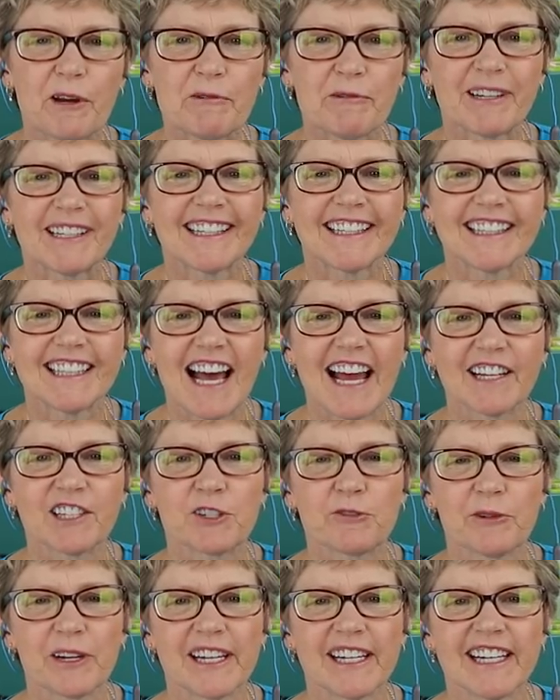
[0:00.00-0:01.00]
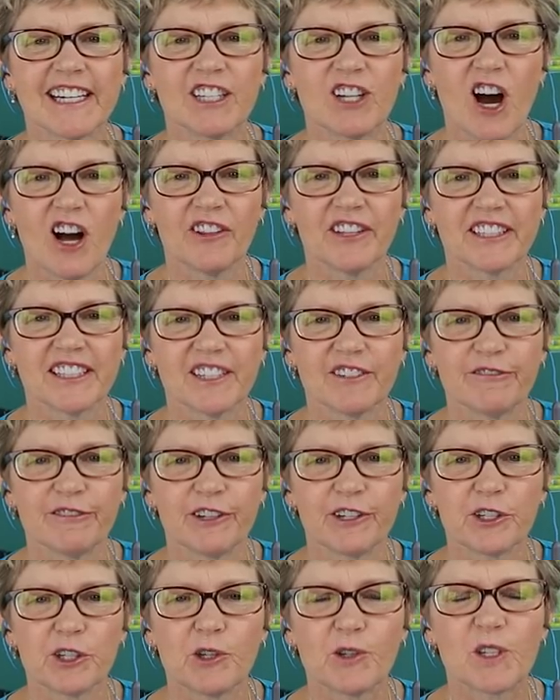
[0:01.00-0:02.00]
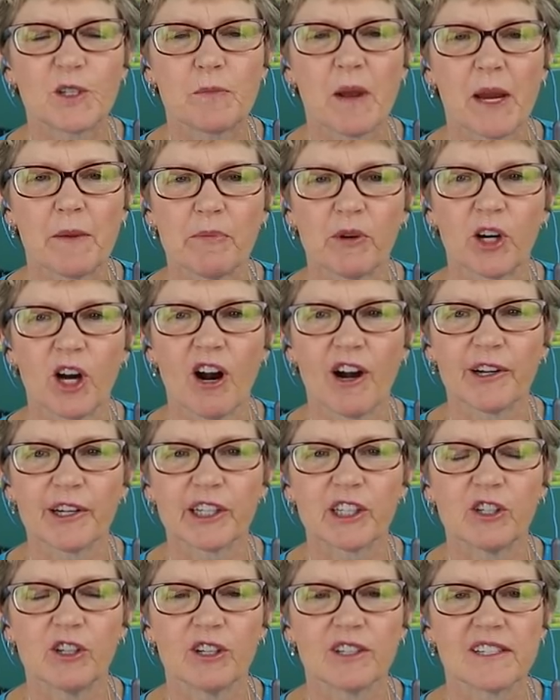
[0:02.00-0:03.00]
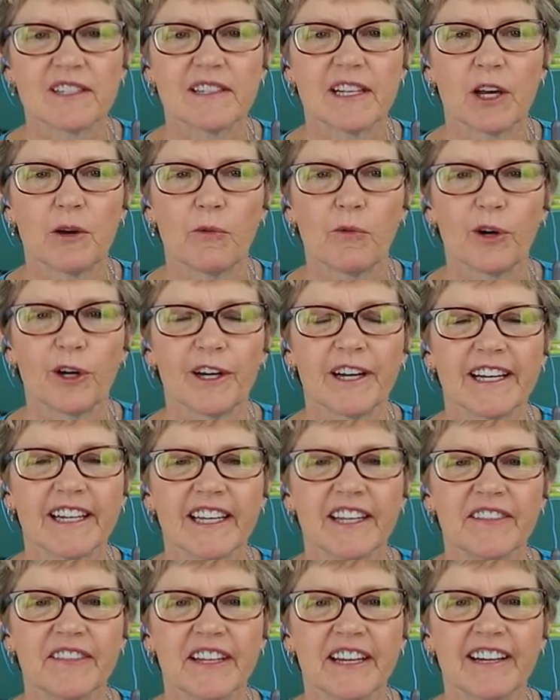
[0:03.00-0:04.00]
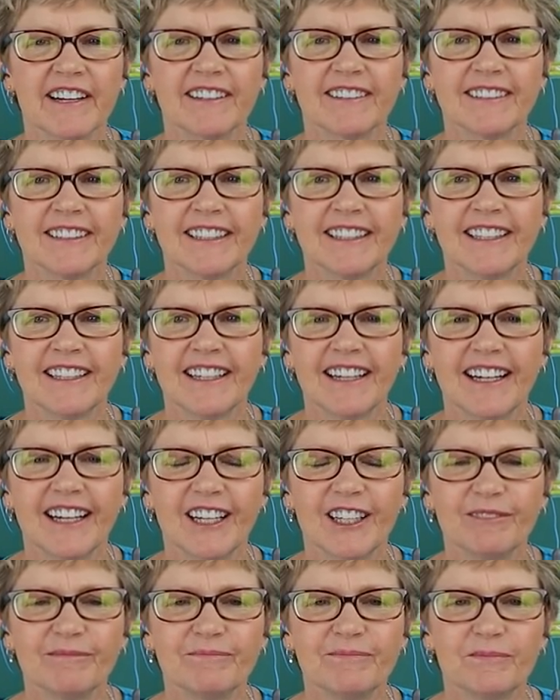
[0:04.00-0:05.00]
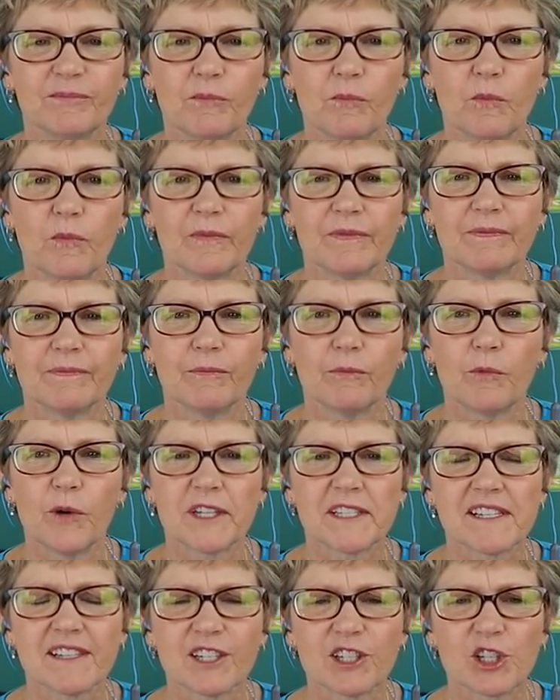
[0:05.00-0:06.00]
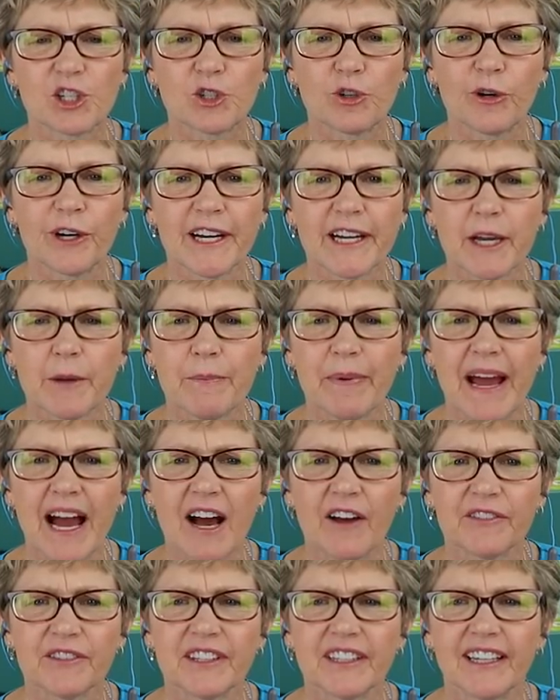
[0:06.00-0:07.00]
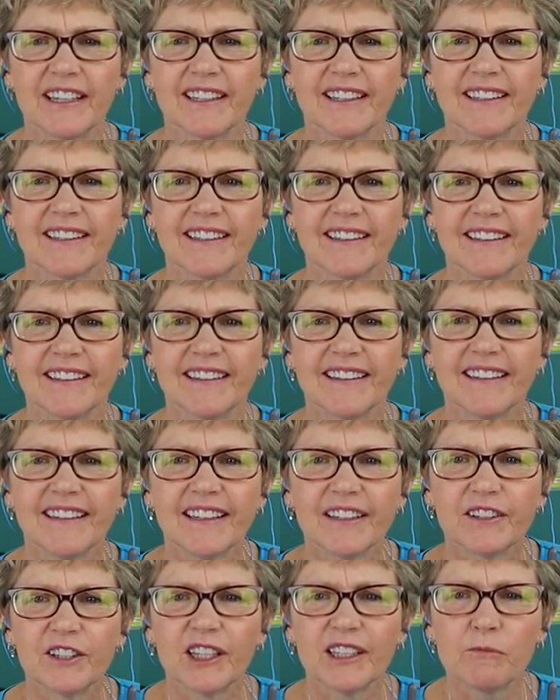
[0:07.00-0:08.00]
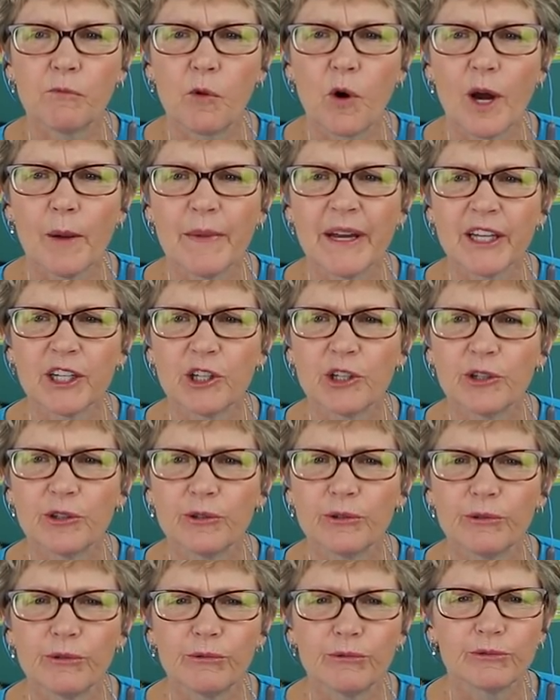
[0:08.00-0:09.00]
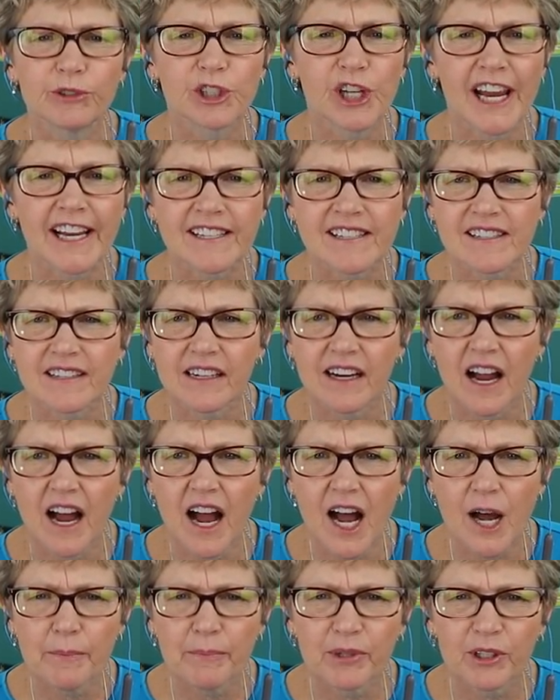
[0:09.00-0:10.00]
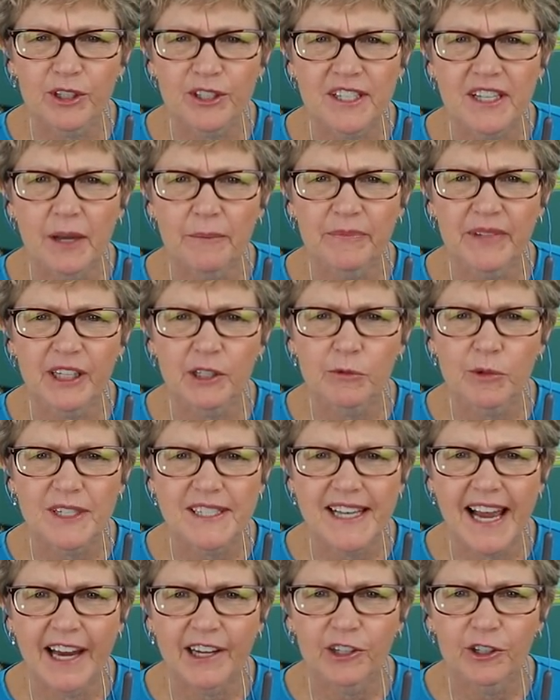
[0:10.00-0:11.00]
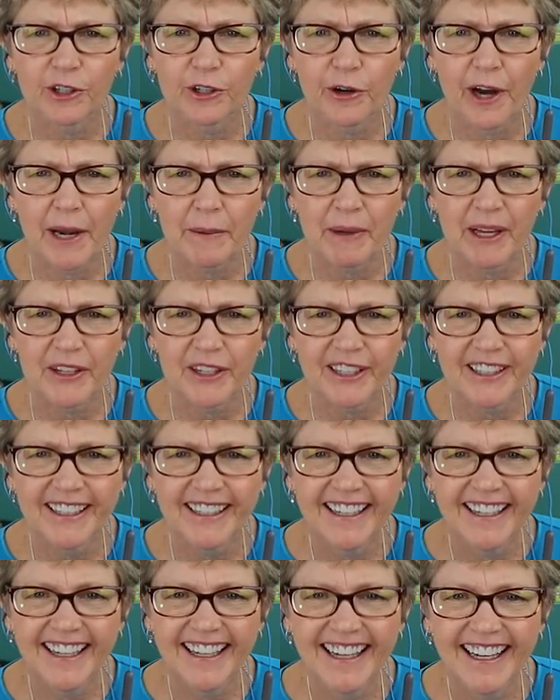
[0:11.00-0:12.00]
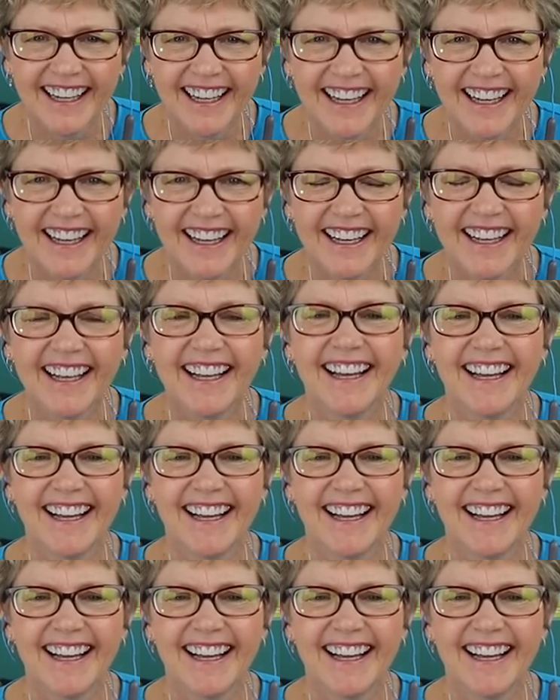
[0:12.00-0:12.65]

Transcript: We really liked reading all the different newspaper articles that were in there. Um, yes. Was the uh, story about the God. the woman who chased the cop or something was that yes, your grandmother exactly